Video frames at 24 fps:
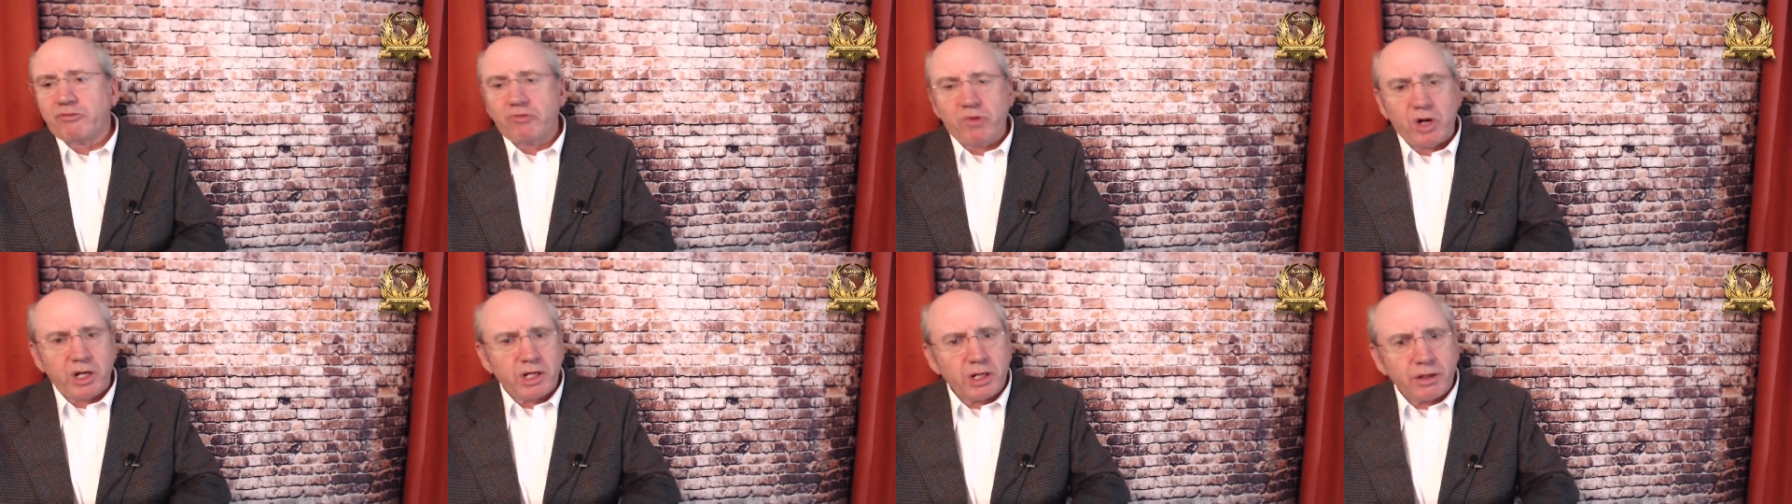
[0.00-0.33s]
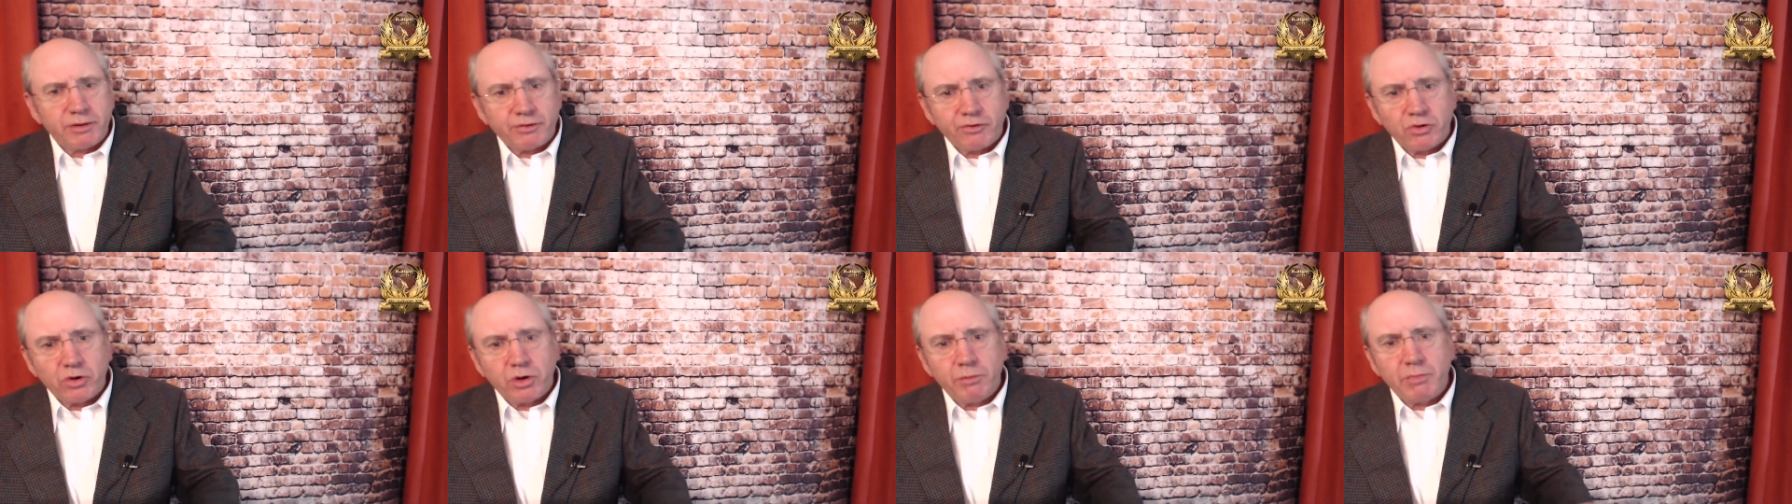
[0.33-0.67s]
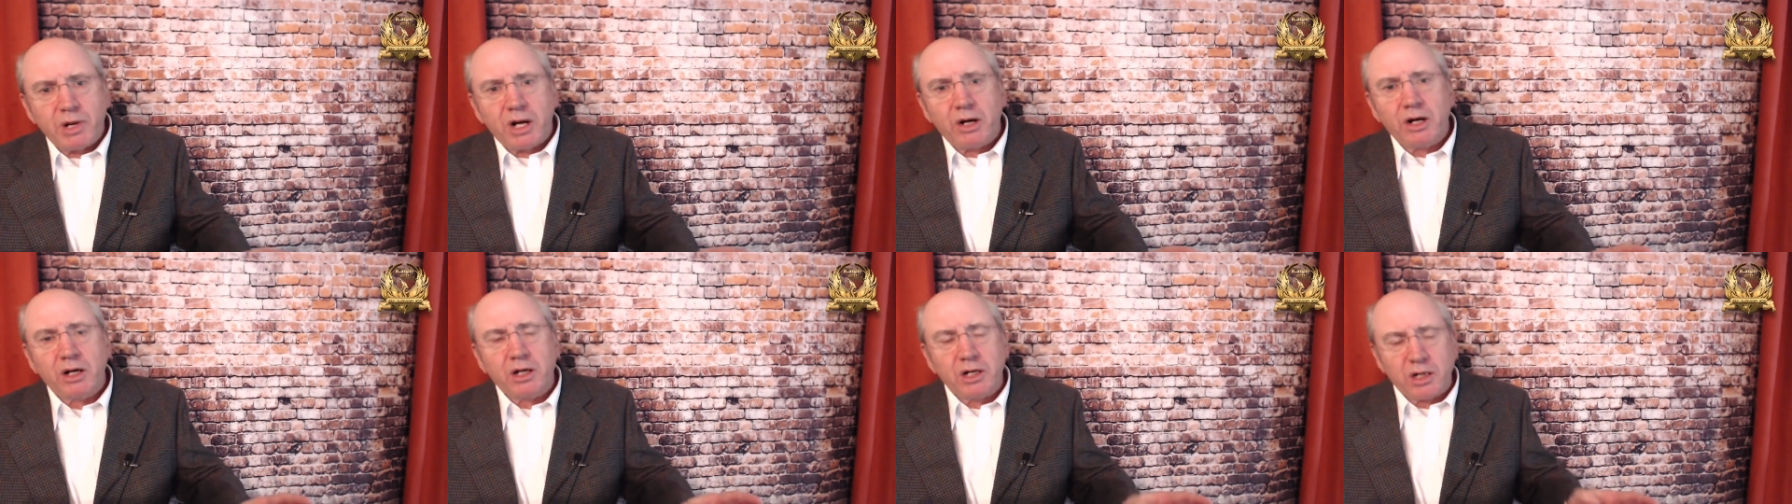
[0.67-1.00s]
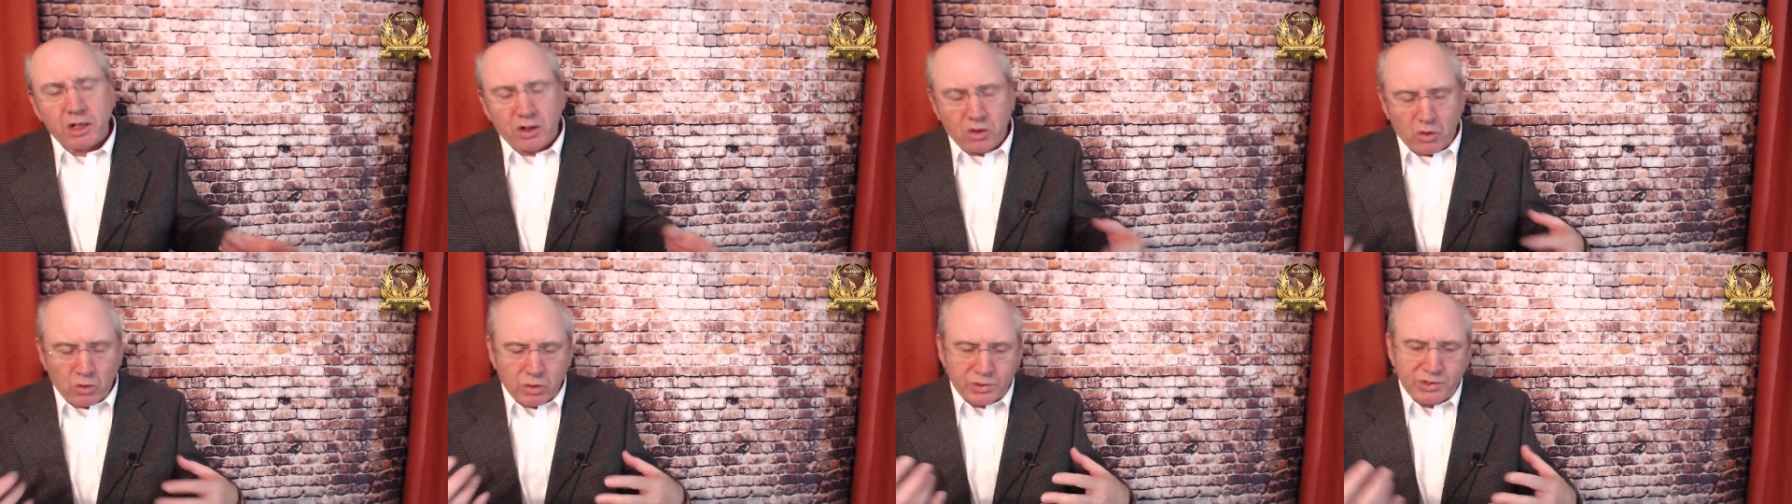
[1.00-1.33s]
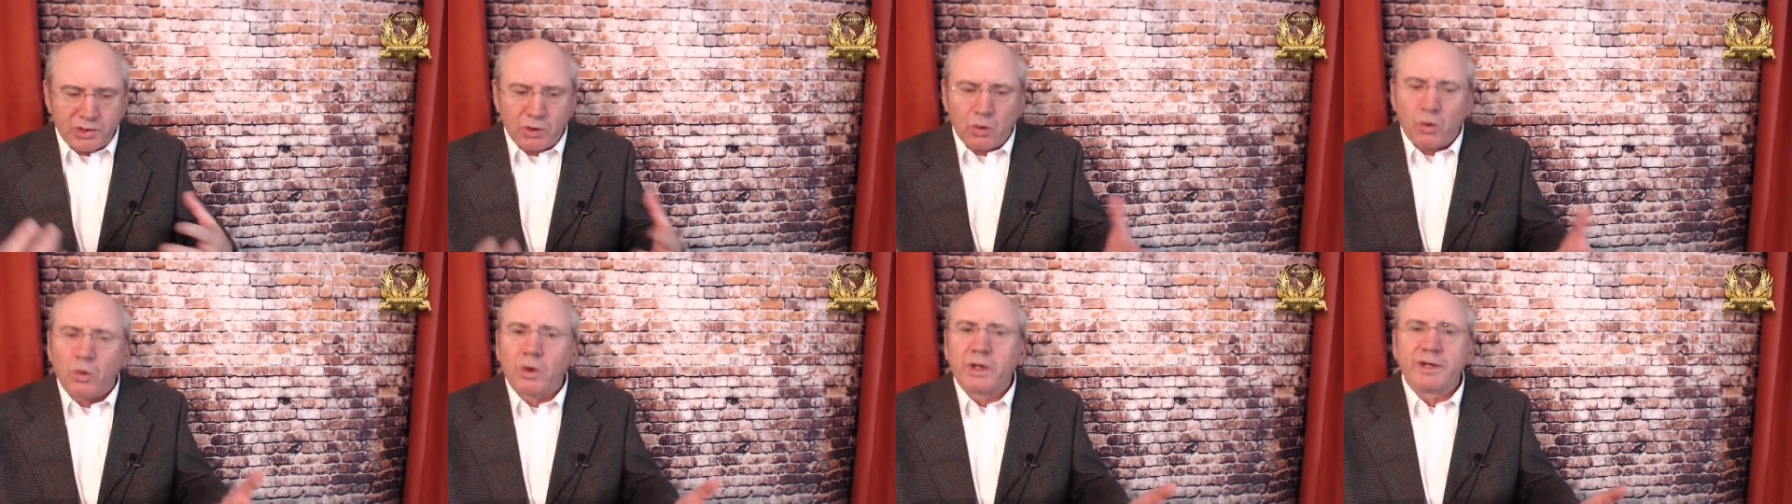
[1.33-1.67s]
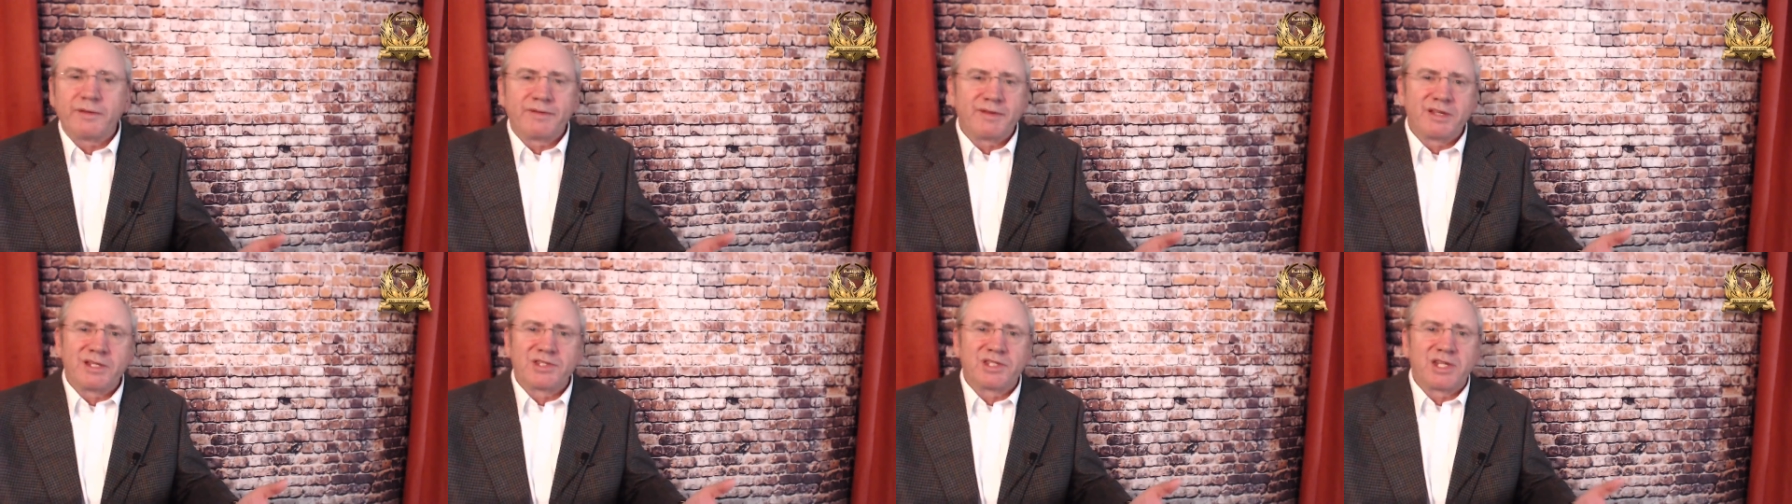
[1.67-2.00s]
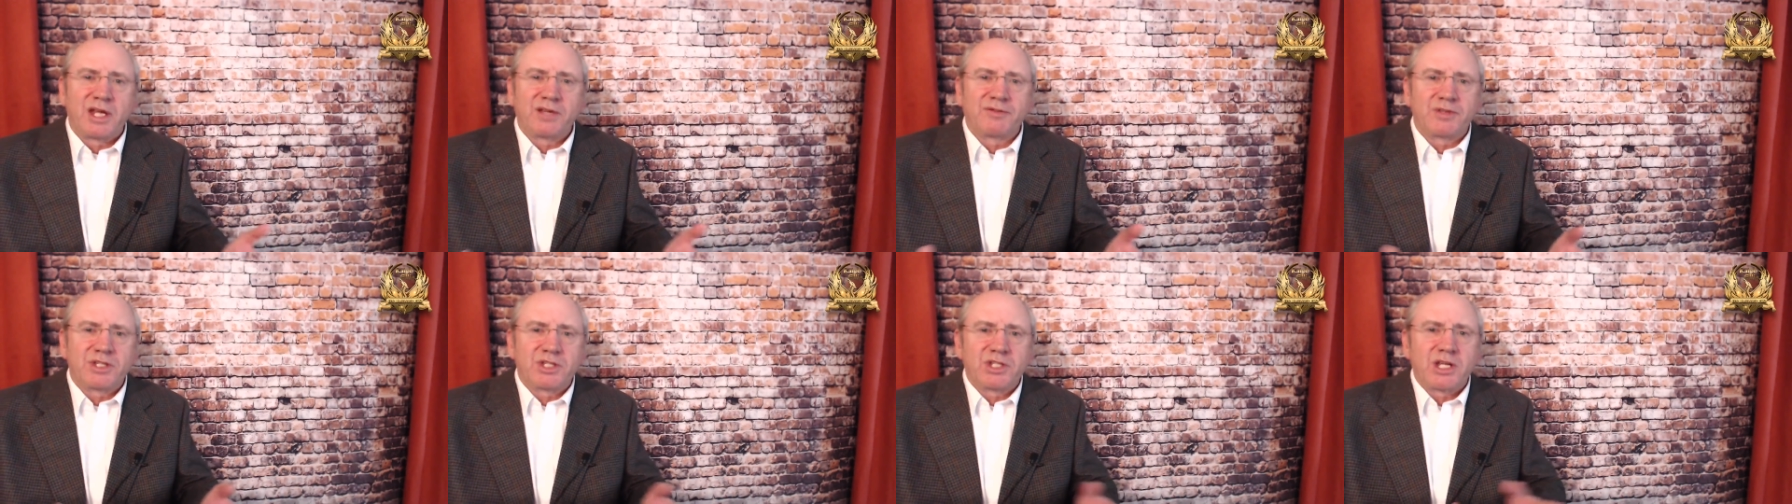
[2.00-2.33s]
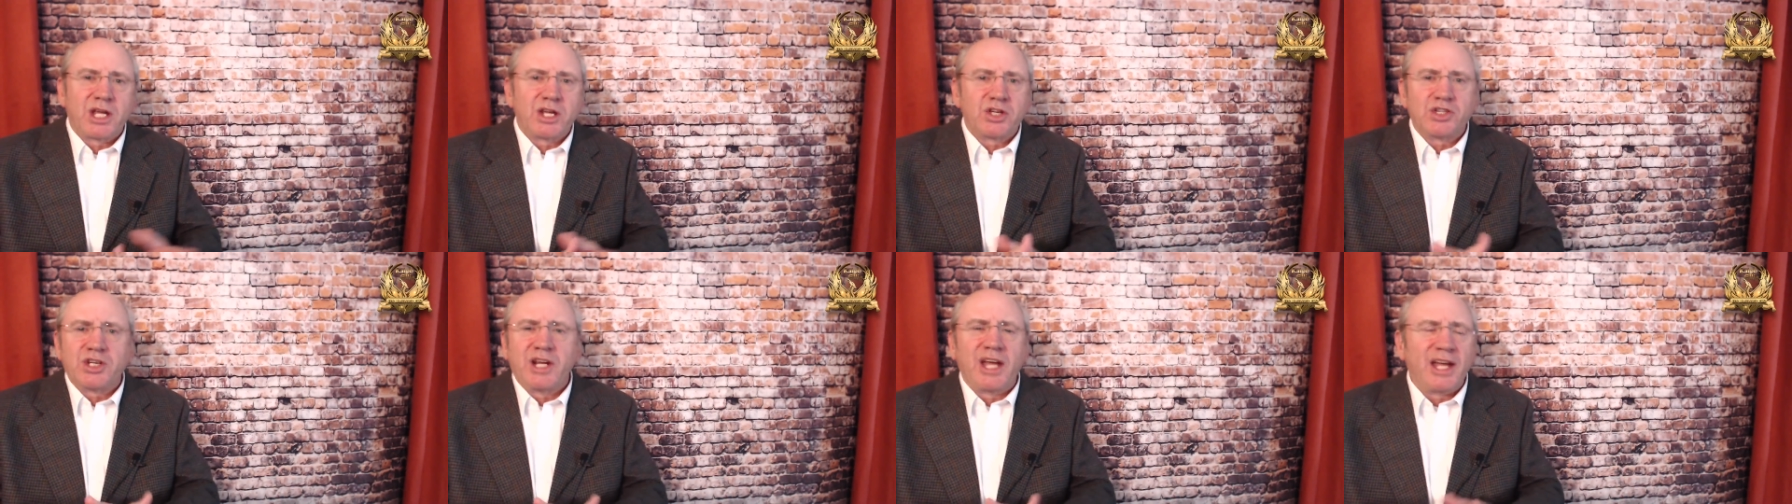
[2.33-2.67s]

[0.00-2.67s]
running through America, causing all of this devastation.